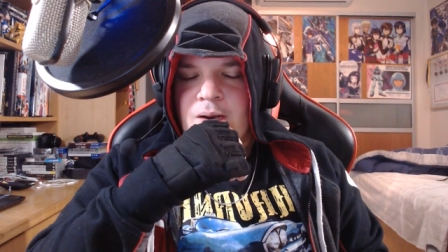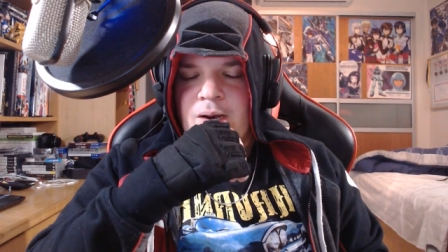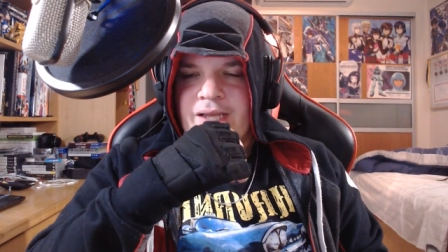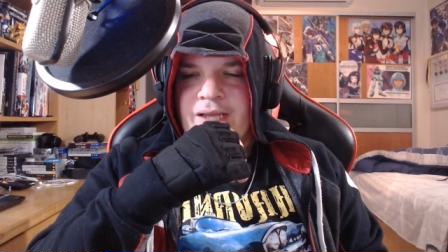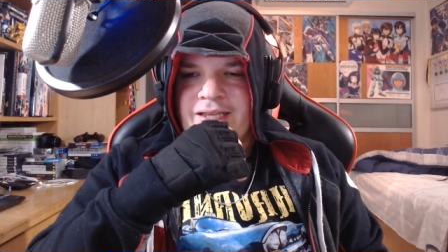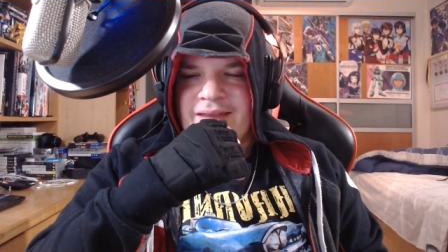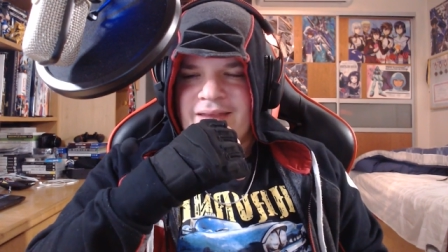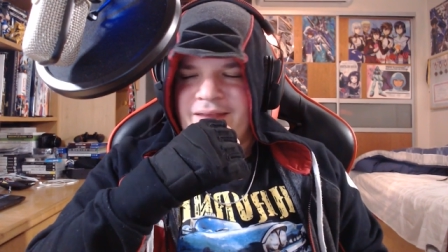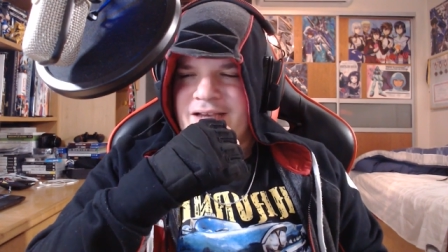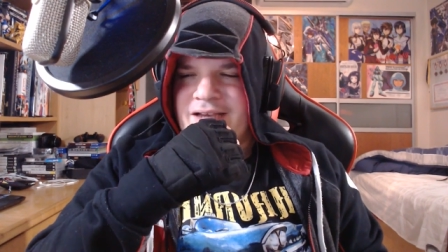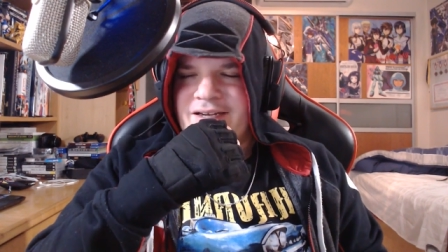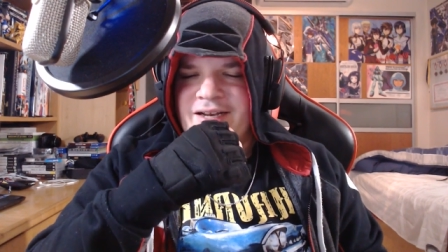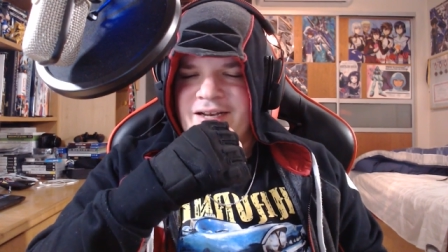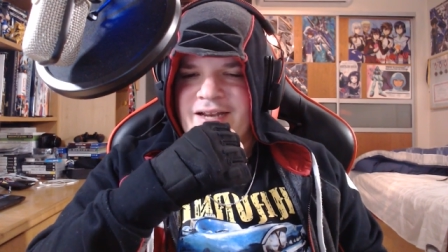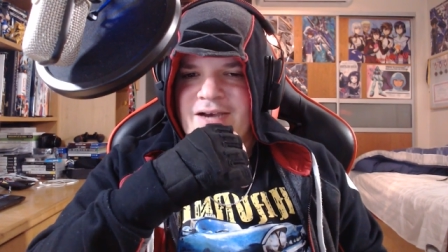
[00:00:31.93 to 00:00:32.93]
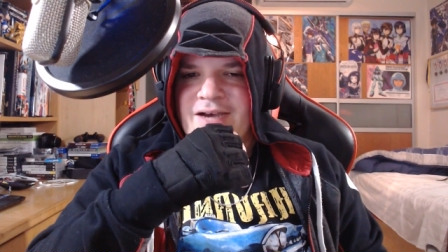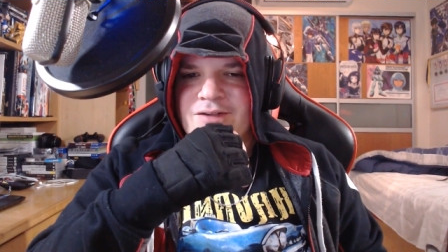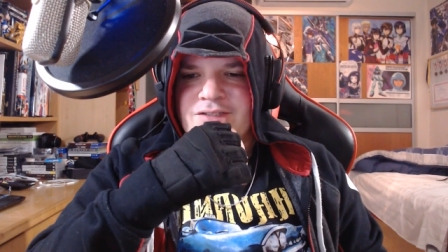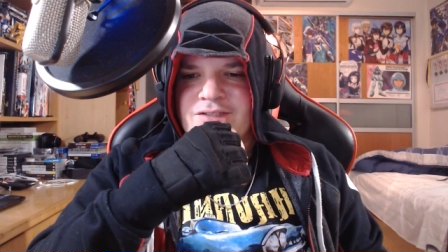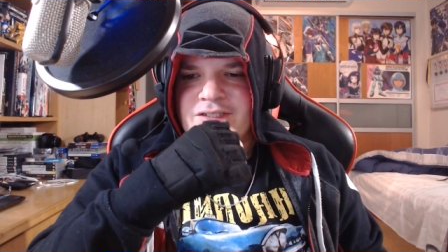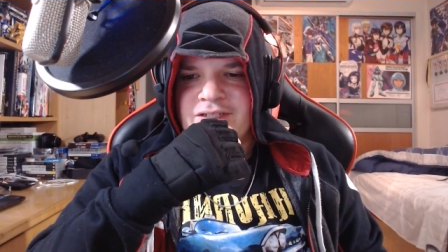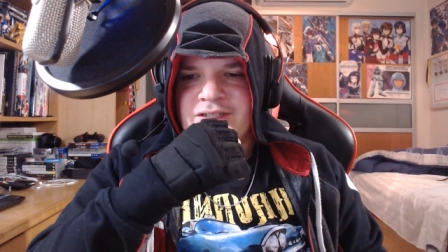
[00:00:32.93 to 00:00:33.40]
Yeah, they actually
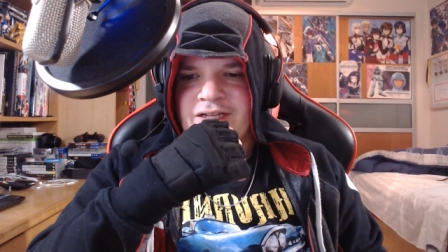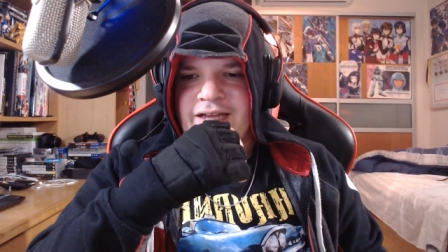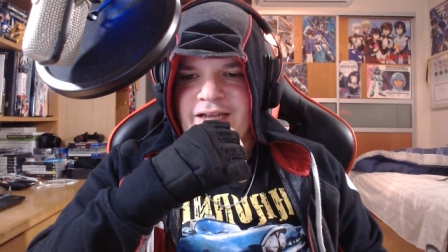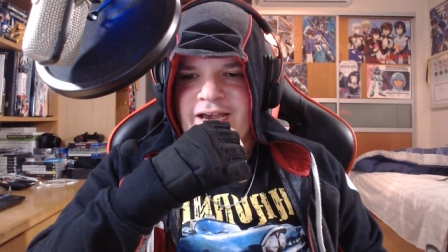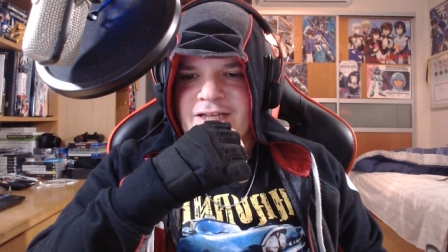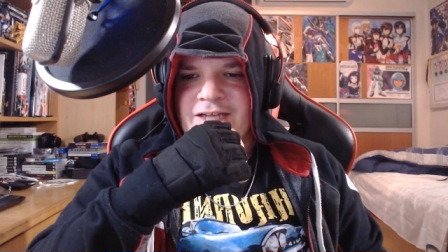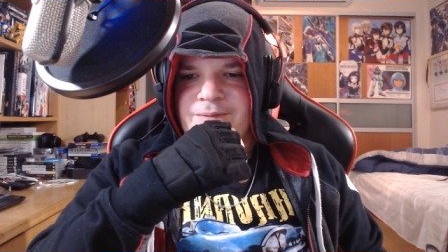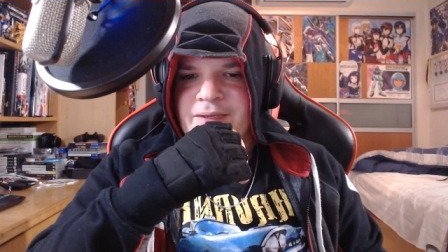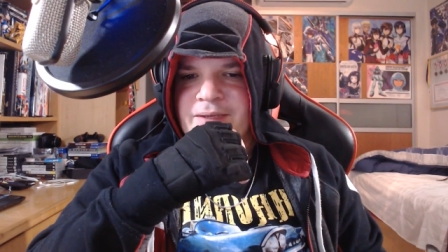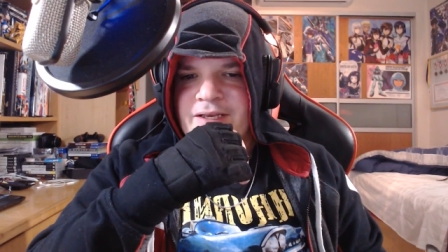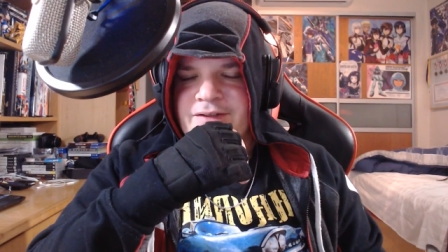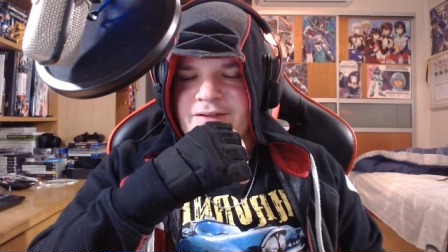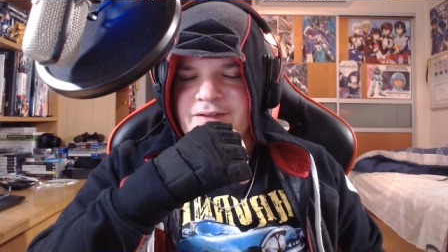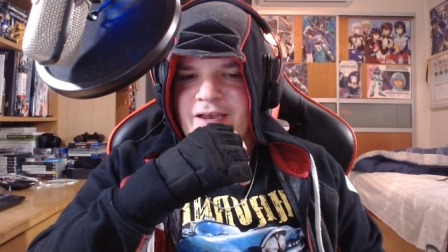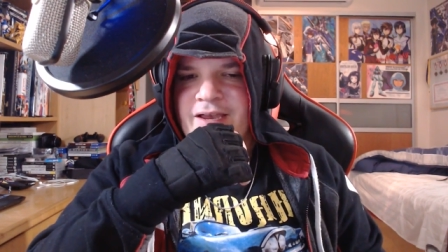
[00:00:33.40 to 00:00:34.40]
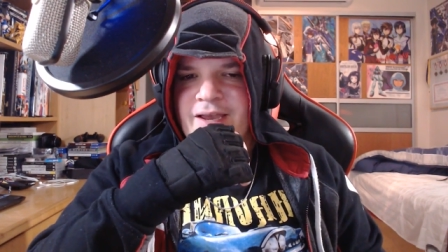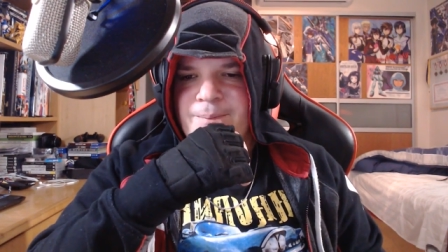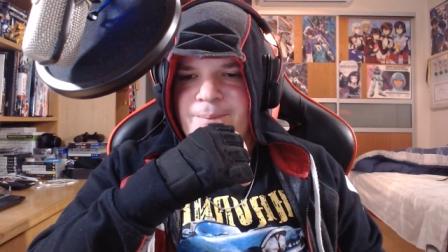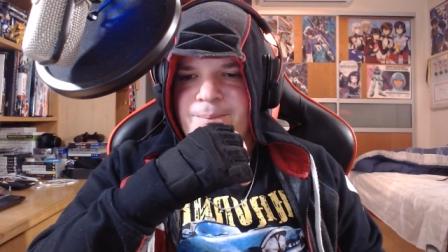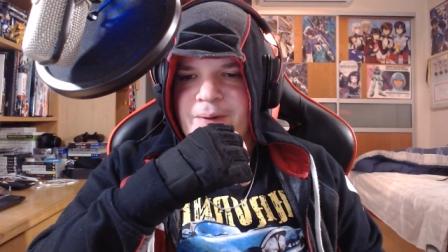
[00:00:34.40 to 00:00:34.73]
announced this in the last PSA,